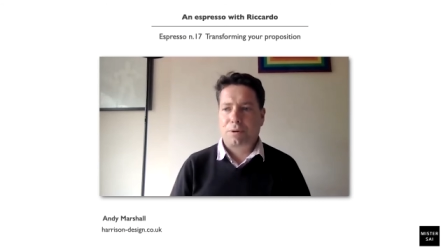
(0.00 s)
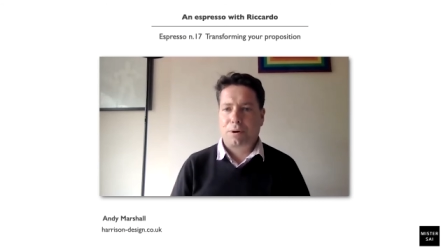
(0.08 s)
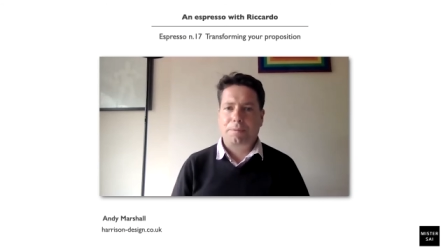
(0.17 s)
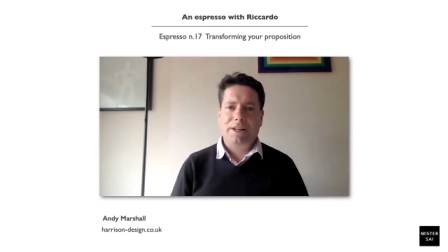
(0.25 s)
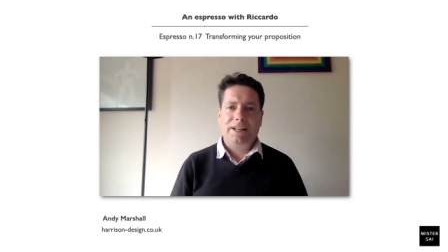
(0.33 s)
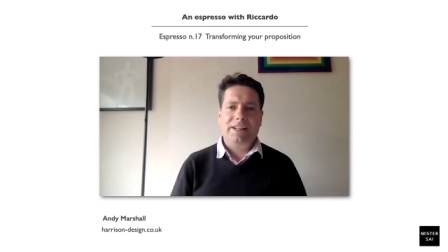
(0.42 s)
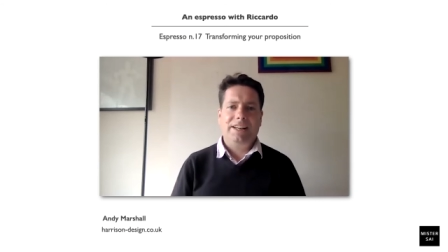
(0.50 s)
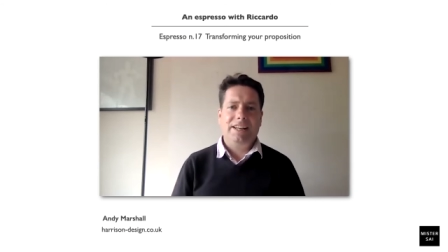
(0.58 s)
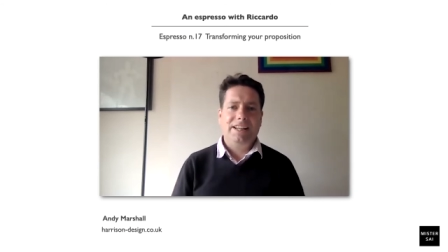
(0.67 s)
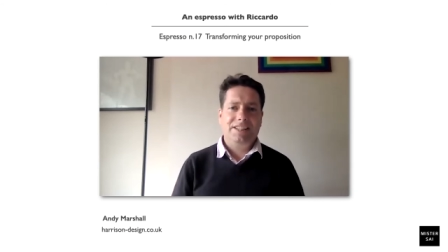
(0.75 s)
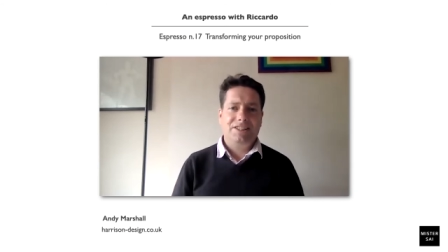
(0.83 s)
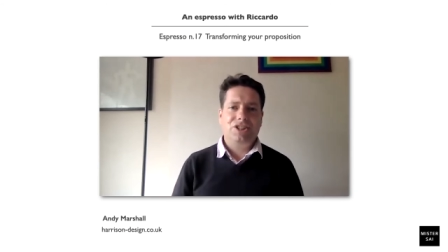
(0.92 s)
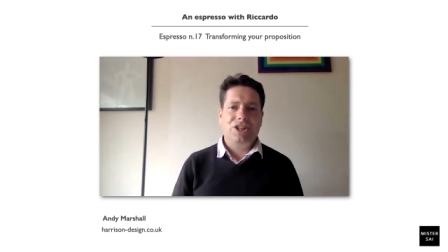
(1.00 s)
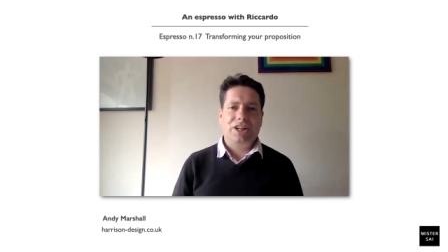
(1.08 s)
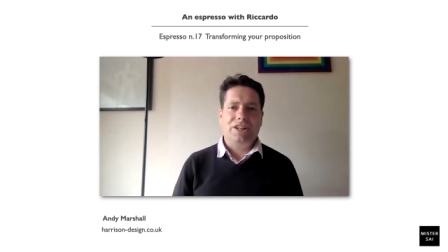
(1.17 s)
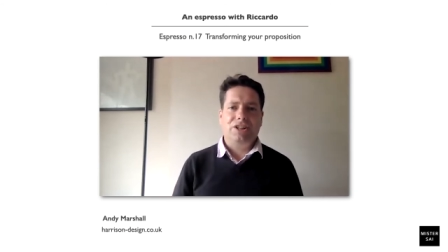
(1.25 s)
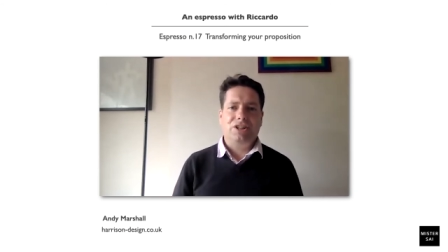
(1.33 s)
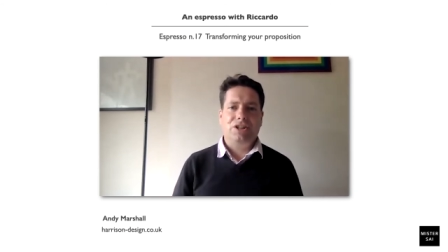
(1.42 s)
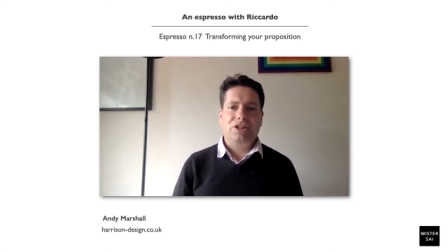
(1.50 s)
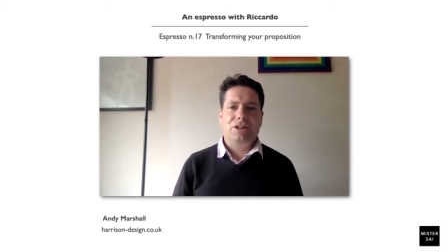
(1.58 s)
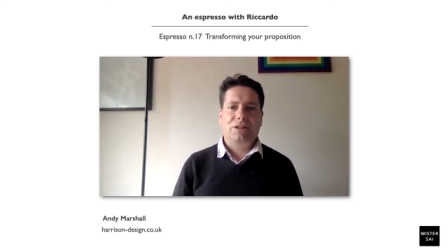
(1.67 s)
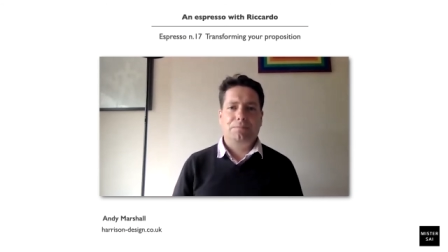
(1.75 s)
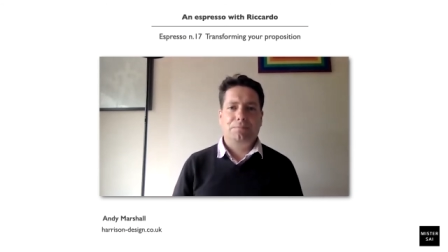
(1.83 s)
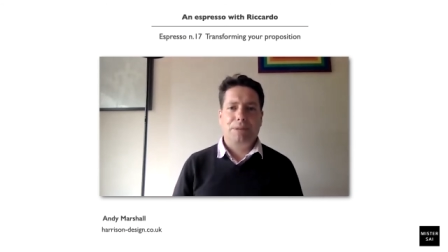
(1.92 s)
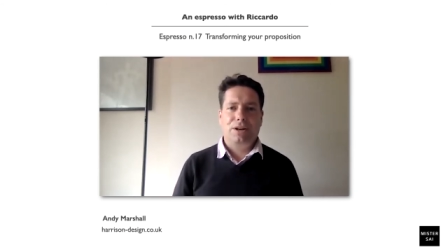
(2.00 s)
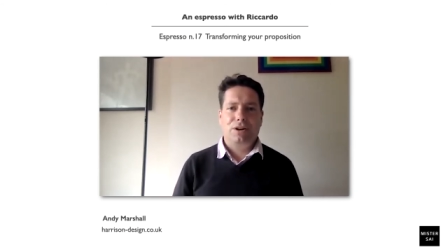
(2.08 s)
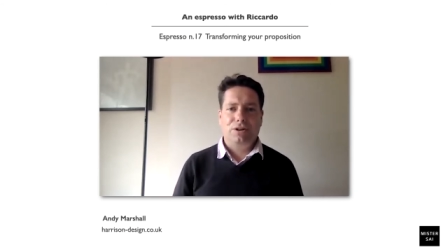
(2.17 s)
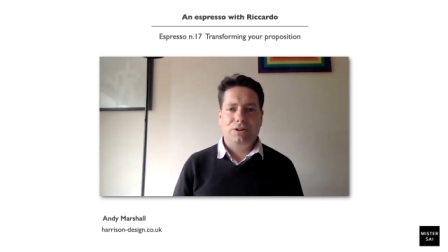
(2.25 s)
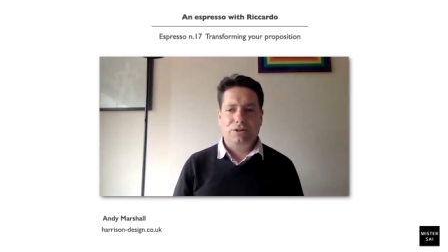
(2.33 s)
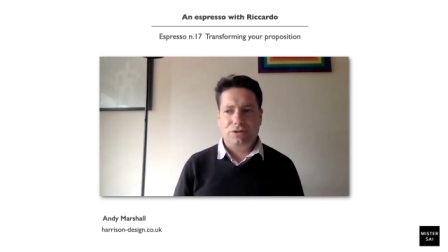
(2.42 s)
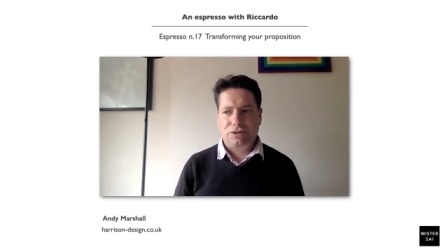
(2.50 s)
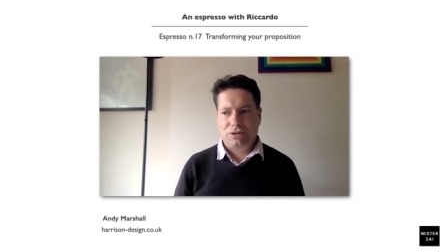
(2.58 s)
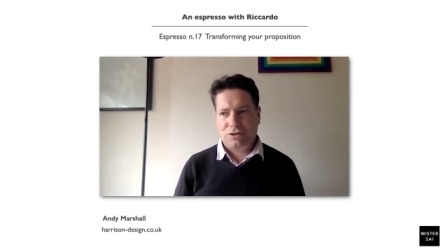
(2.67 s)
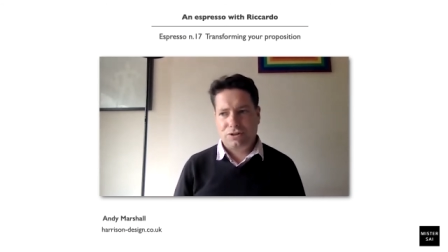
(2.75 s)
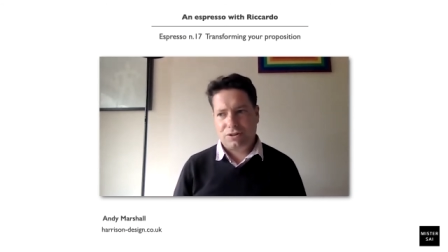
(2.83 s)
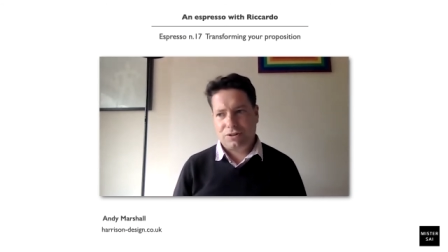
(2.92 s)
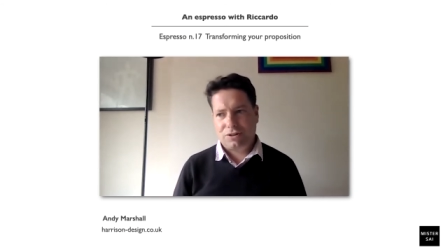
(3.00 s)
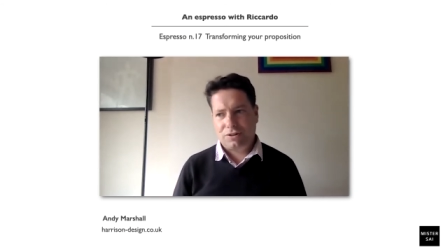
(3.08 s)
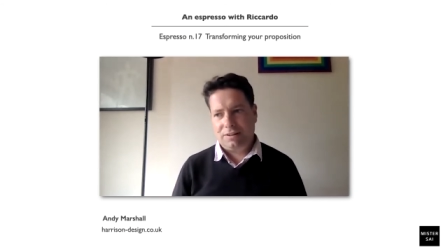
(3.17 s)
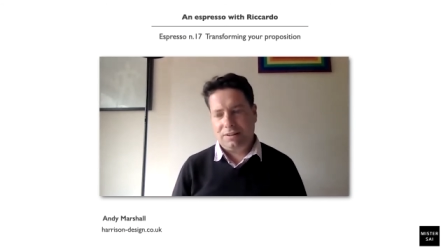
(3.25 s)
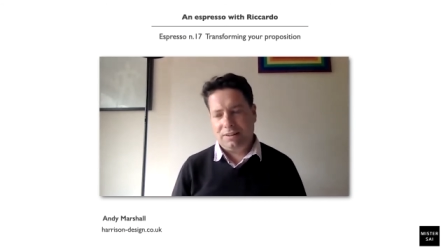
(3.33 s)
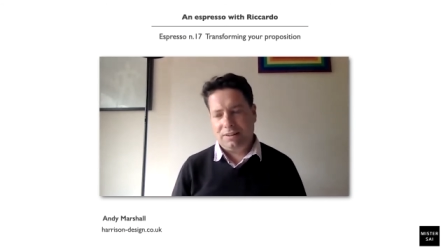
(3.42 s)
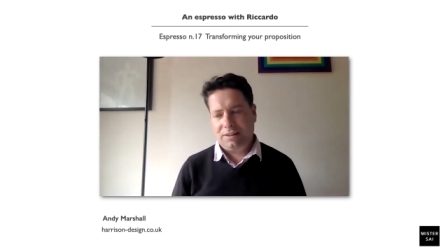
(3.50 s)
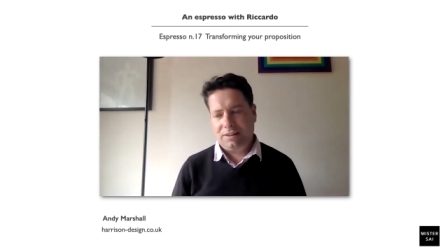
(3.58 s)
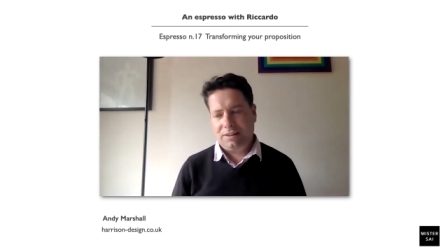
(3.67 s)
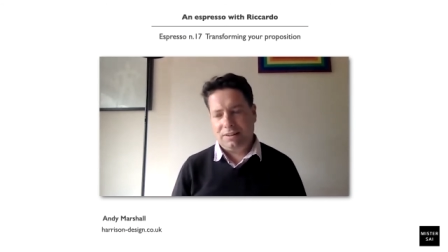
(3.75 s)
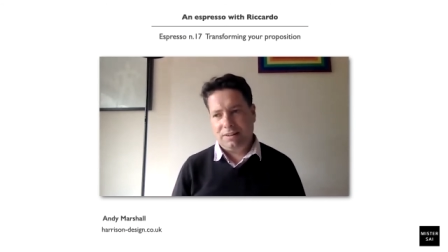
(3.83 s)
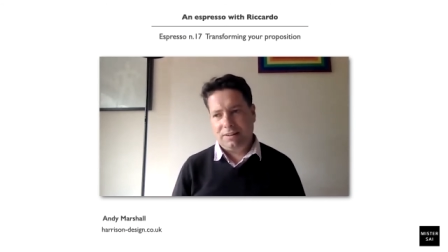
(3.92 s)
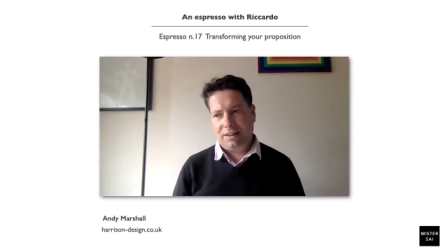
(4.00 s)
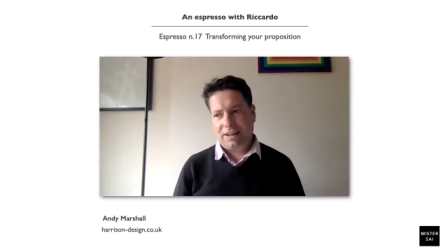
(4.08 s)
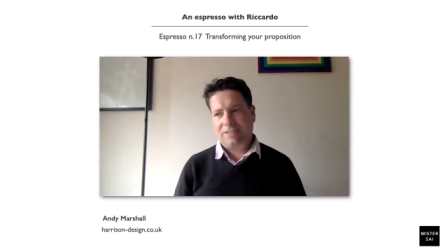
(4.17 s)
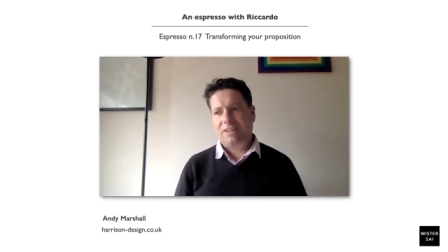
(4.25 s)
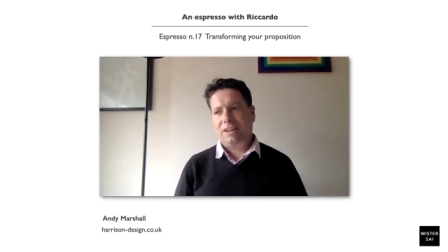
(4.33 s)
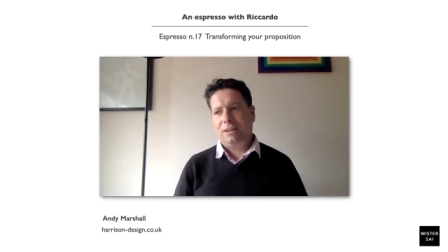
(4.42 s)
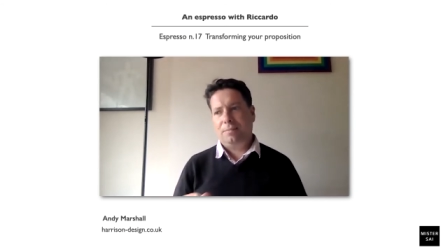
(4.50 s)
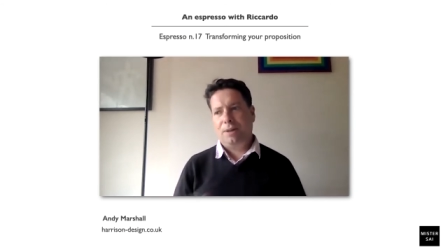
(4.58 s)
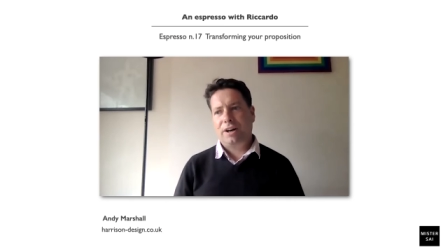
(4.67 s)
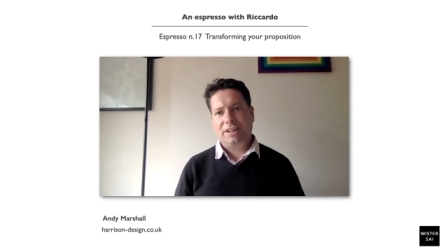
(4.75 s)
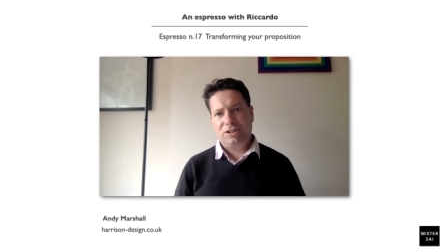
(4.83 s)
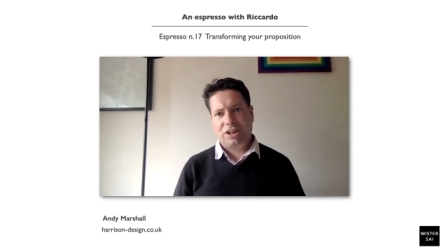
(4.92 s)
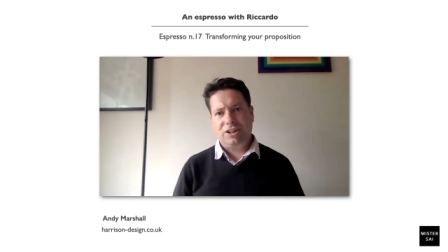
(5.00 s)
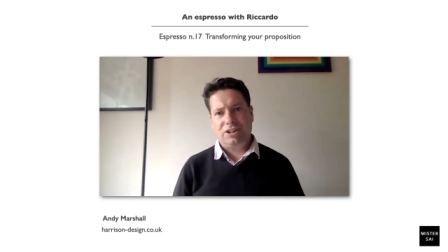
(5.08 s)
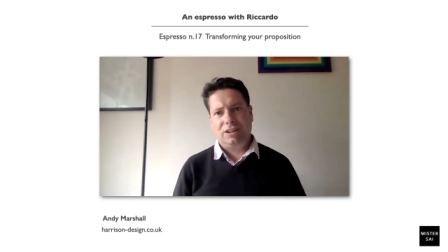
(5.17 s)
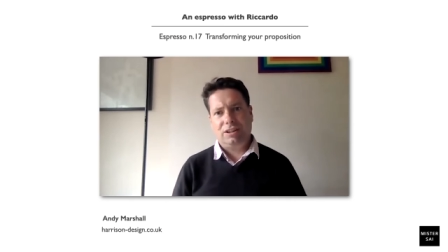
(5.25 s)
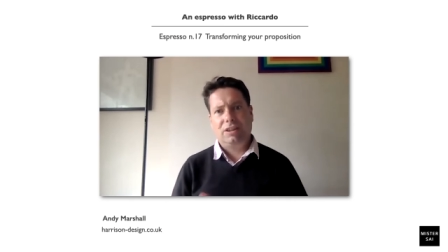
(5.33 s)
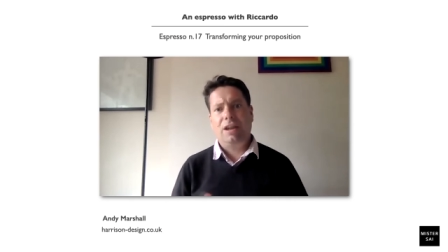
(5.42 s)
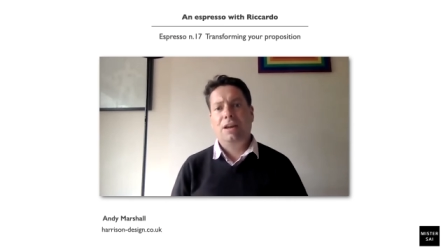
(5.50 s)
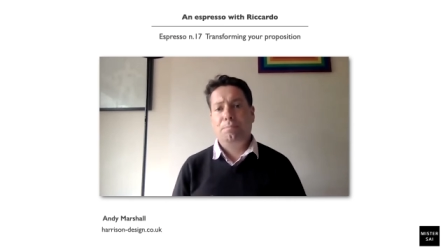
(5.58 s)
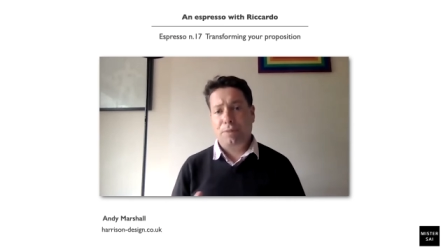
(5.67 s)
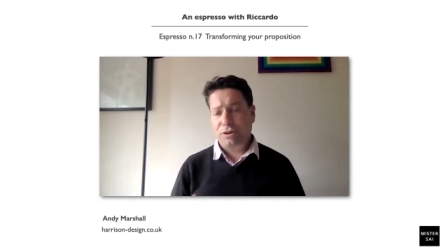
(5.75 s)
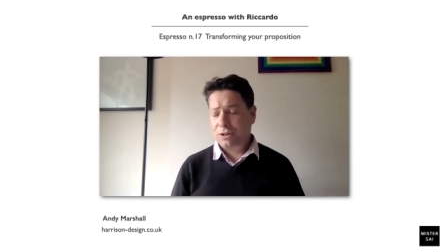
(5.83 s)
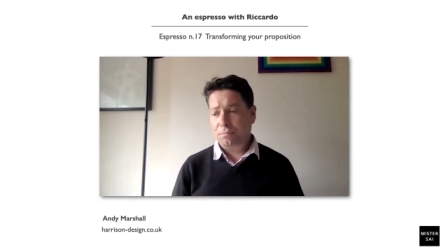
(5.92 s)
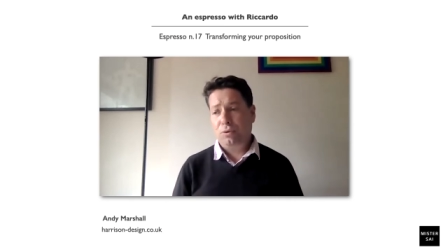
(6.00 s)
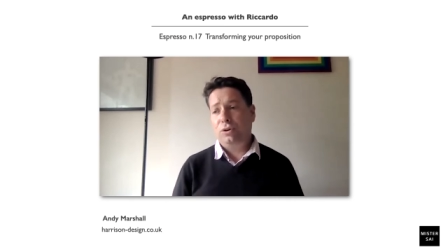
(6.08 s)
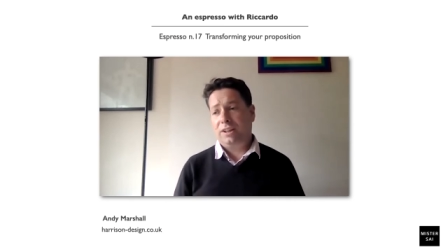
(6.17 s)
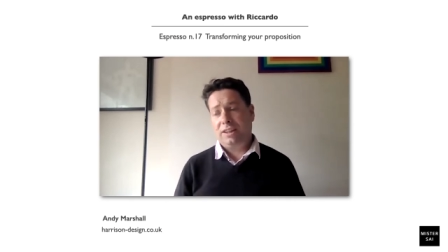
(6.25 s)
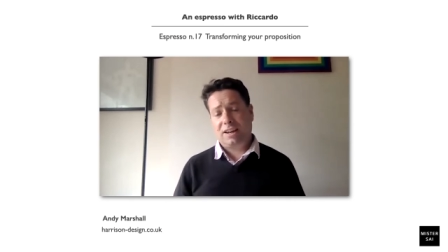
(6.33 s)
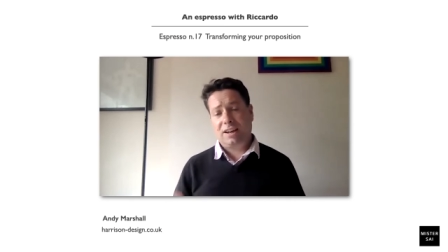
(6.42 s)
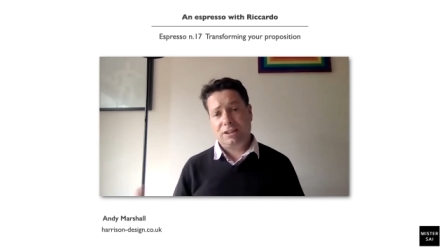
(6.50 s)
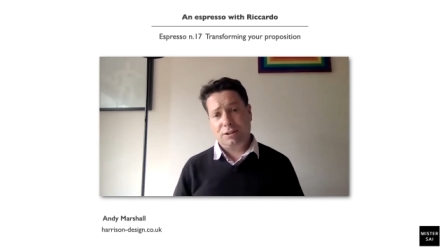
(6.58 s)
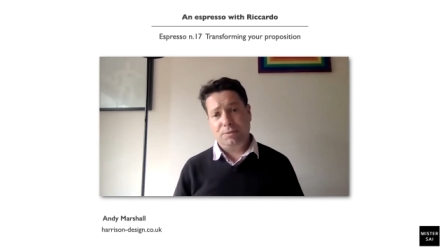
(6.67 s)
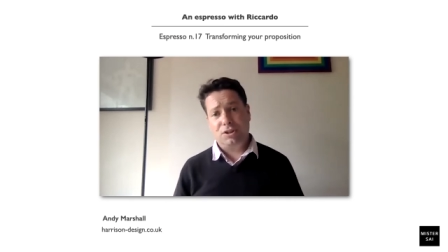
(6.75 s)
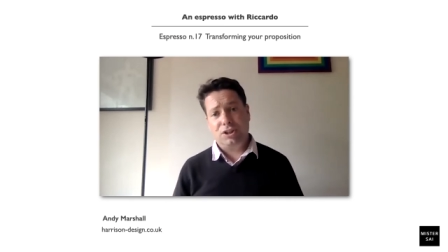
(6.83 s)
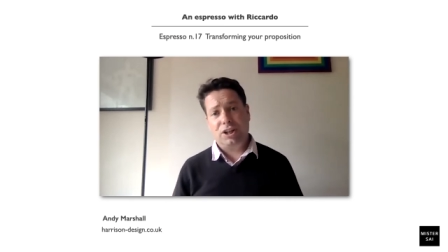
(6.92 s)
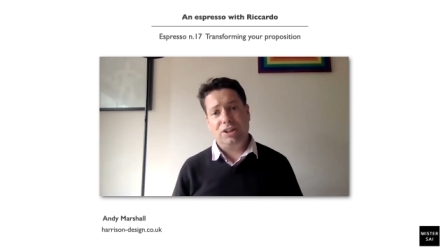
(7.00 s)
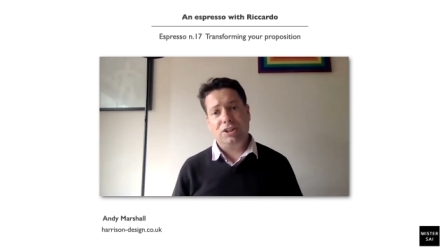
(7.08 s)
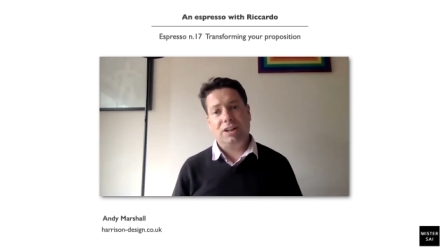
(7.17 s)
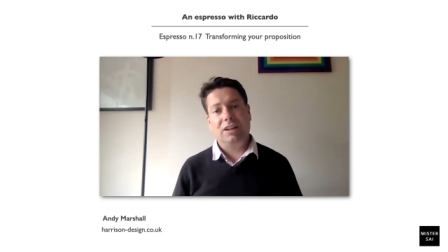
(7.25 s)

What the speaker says: would probably need to change because, like I say, the market is changing. Most importantly, the customers are changing.